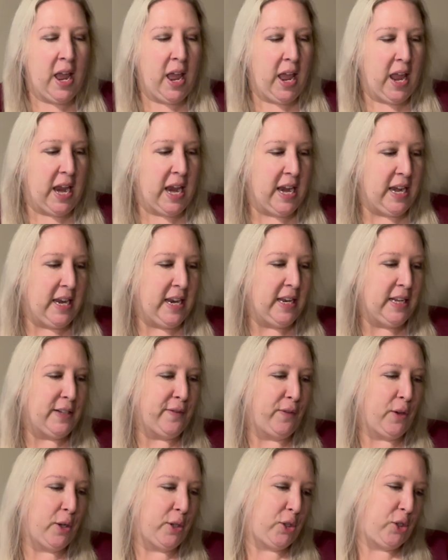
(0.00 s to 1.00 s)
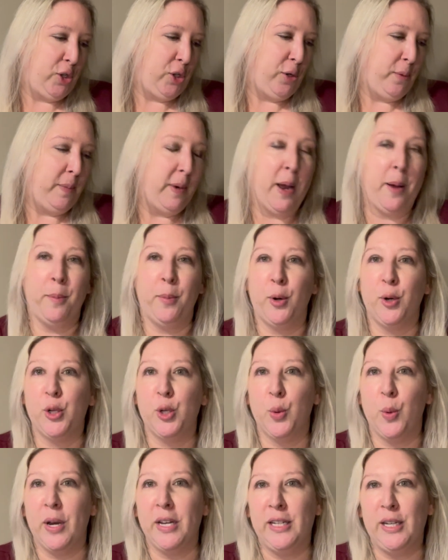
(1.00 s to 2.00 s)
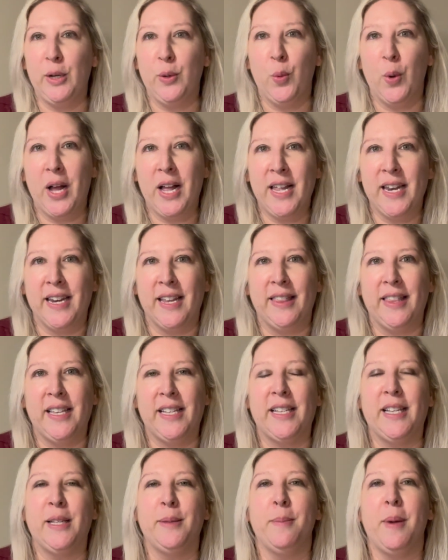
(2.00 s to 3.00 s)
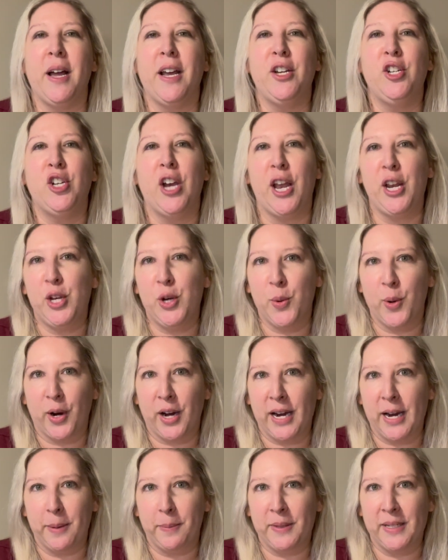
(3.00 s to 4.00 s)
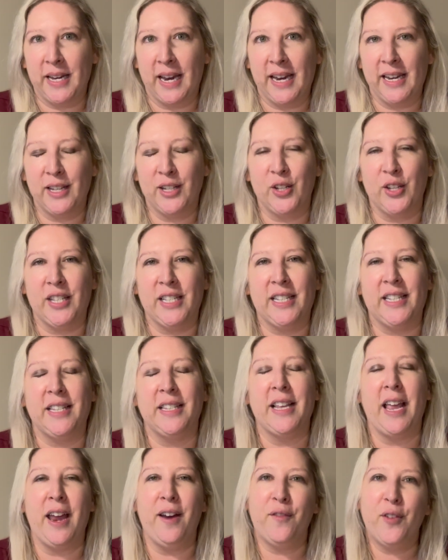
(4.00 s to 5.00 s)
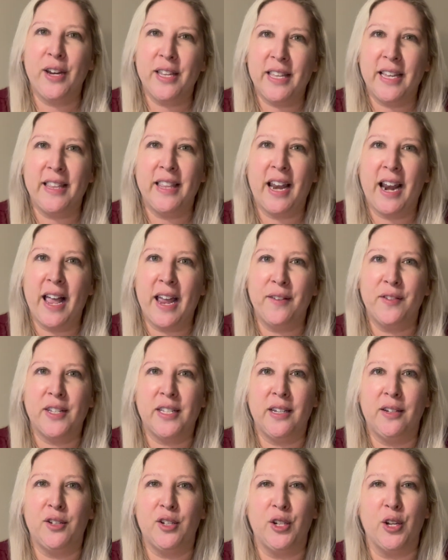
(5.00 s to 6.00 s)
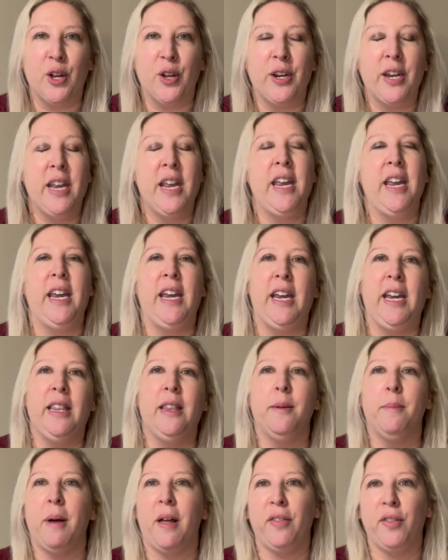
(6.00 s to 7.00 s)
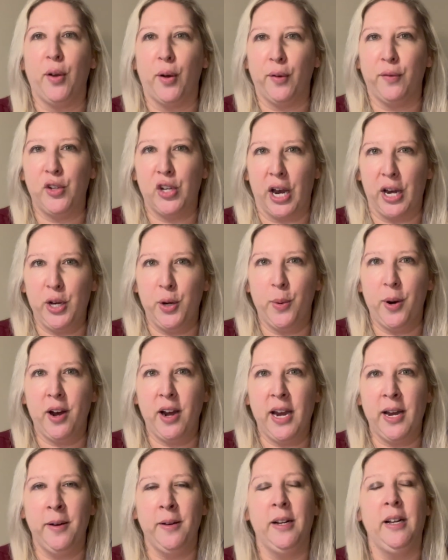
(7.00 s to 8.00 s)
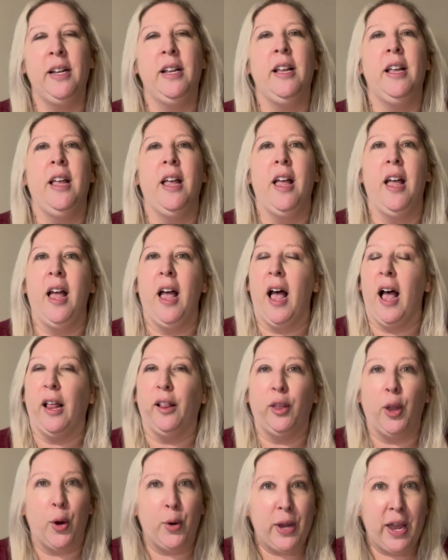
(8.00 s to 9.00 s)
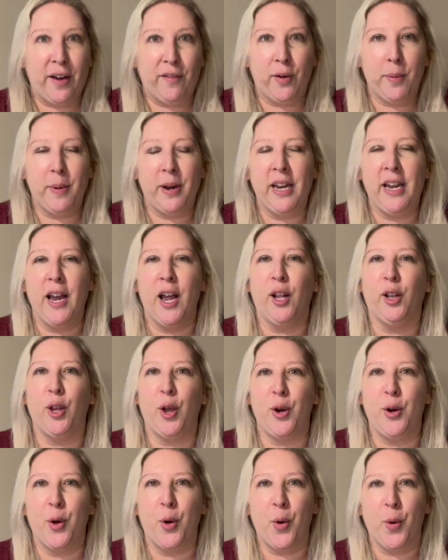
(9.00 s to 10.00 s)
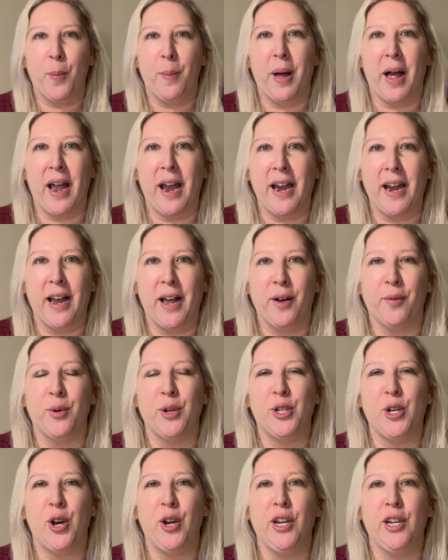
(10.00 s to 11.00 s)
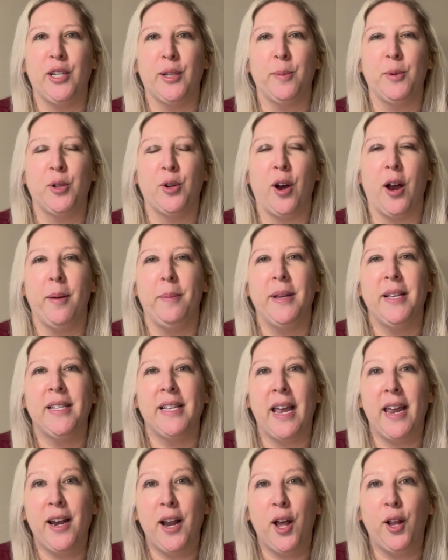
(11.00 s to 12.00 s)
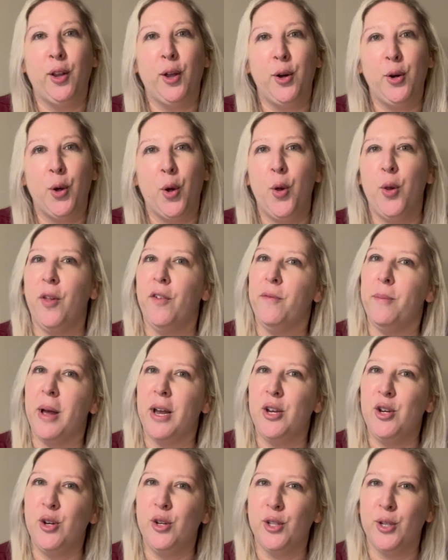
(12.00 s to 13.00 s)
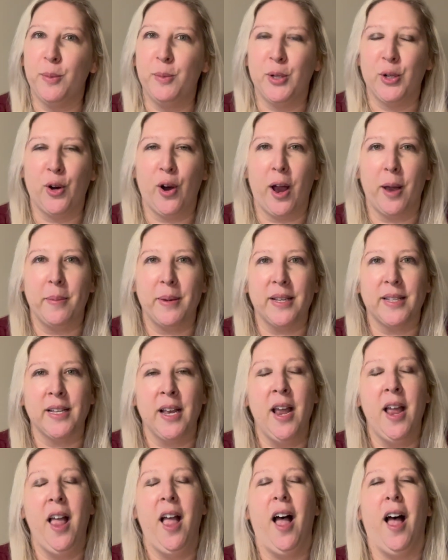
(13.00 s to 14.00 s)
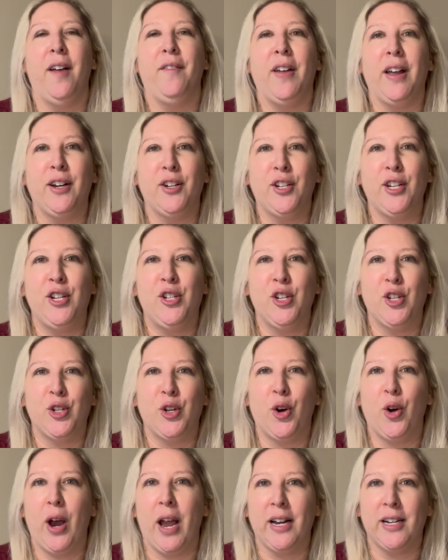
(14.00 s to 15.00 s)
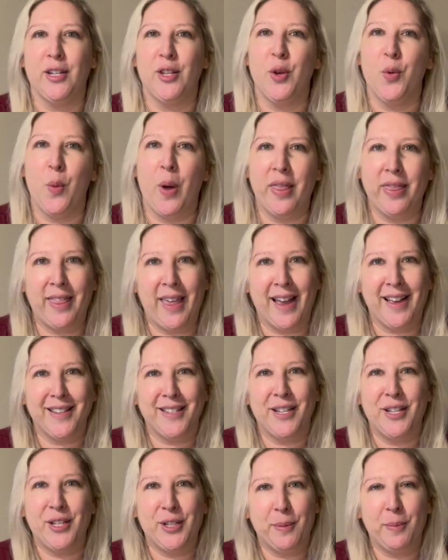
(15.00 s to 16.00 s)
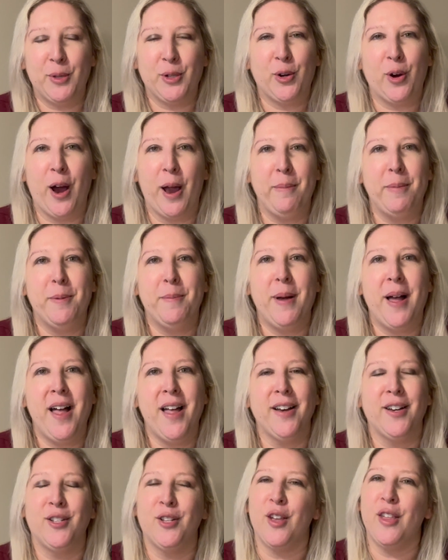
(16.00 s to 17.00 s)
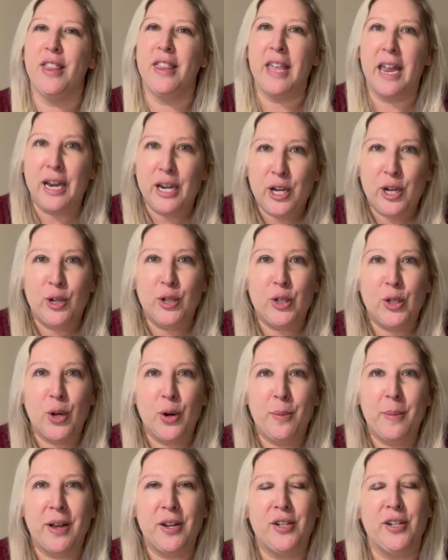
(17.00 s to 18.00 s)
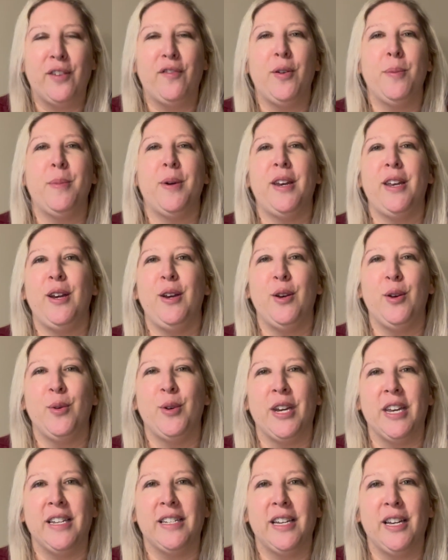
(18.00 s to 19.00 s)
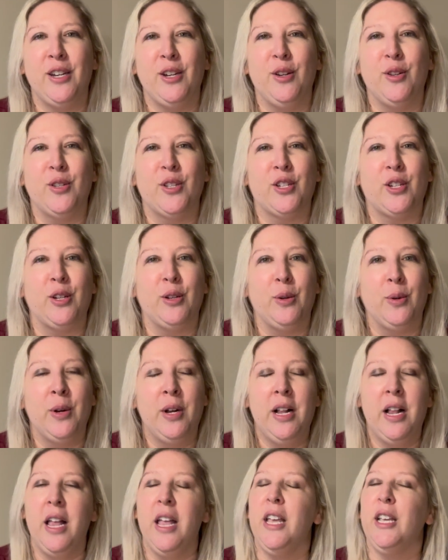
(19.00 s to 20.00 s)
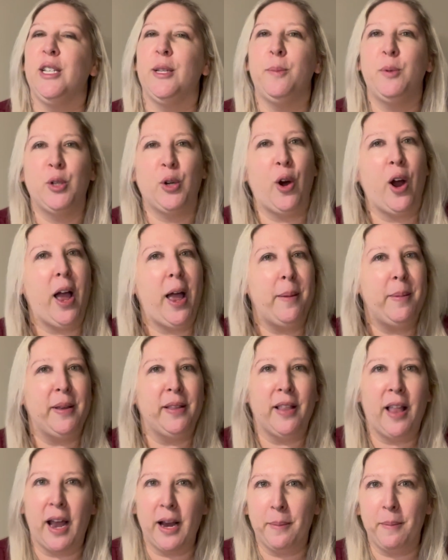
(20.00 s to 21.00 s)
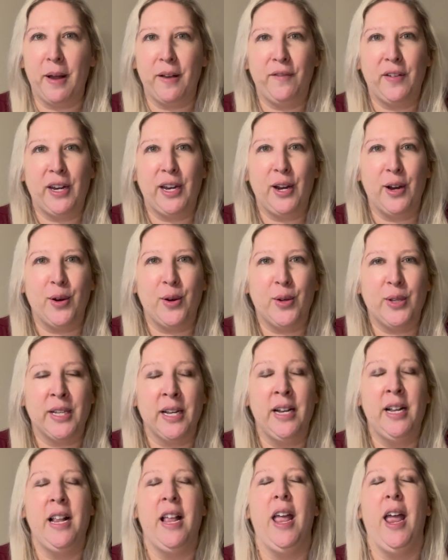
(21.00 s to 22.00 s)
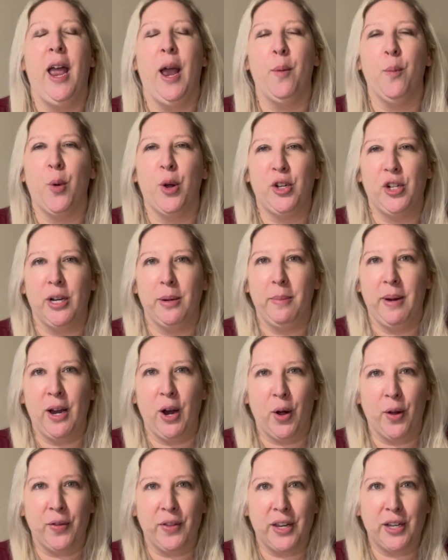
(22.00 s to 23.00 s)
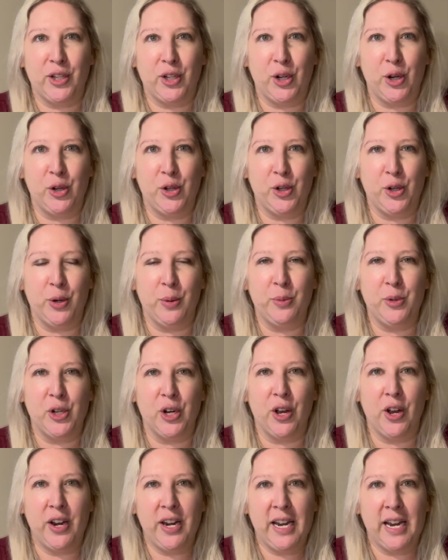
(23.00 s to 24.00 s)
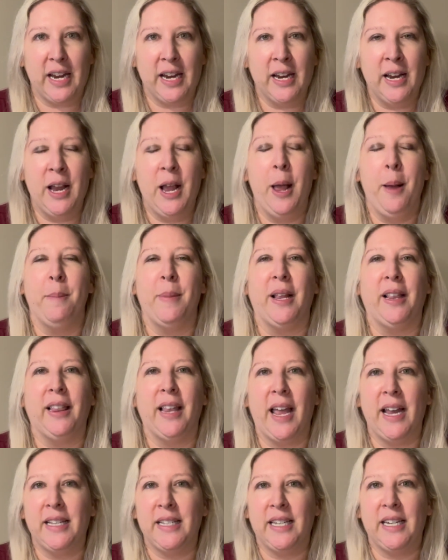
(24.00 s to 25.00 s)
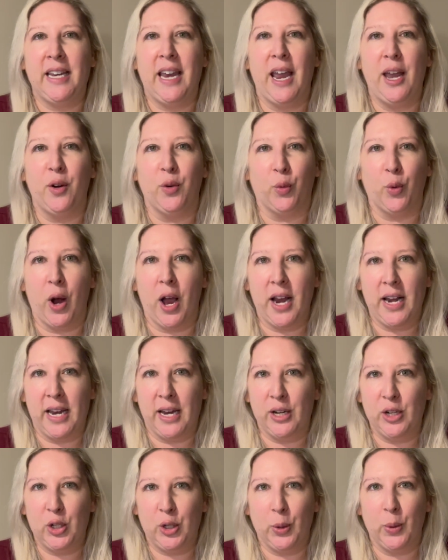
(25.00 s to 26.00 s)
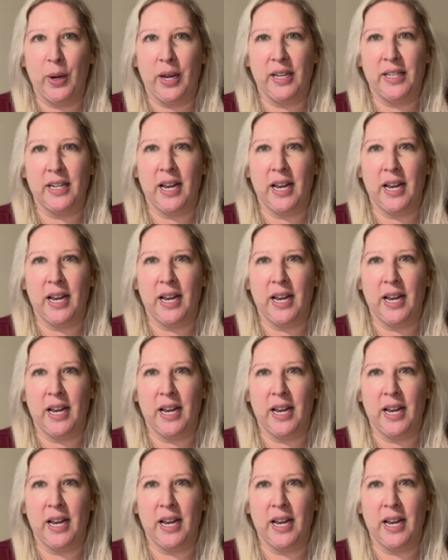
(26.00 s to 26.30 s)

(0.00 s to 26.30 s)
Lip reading: It is Flosstube number 21, and this is my January update. So this is everything that I have stitched on in the month of January. Hello to everybody, hello to all my returning subscribers, and hello to all of my new subscribers. I've actually just cracked the 1,000 subscriber mark, so thank you so much everybody who continues to subscribe and like my videos and watching me on this YouTube journey. But let's get right into it.